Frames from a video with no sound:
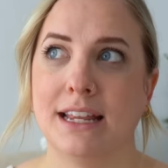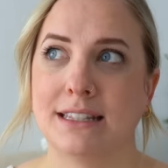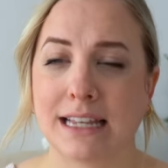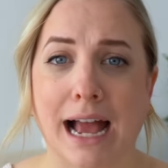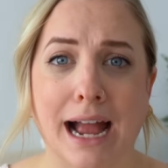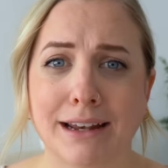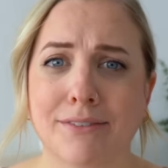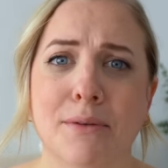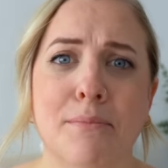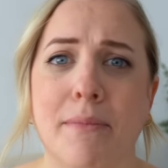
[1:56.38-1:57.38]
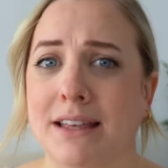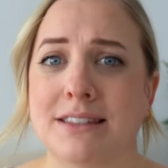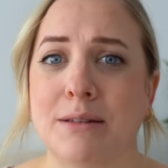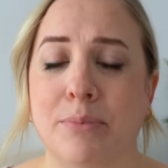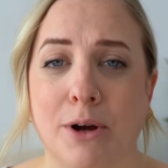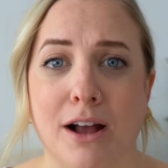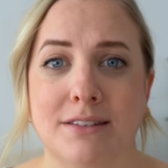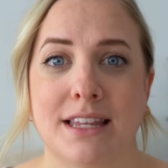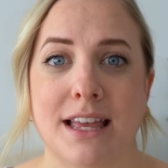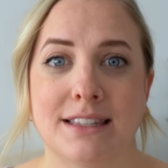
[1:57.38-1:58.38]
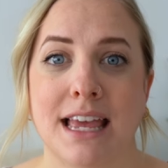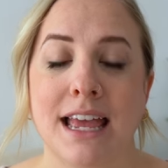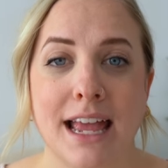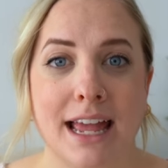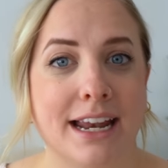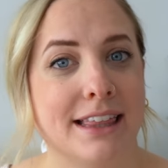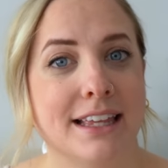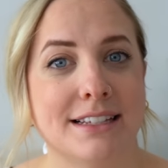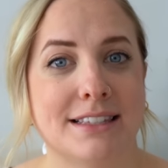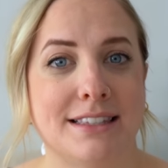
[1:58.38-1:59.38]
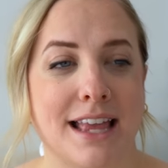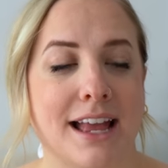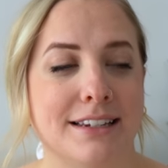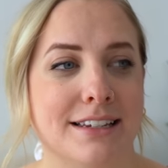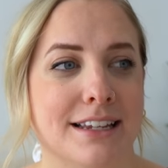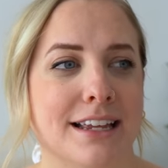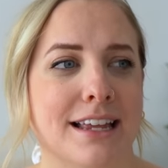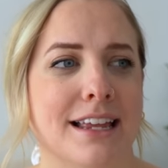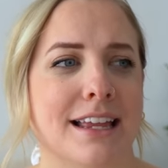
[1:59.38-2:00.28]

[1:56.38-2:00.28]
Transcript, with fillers: it's kind of a messy process, and I think sanding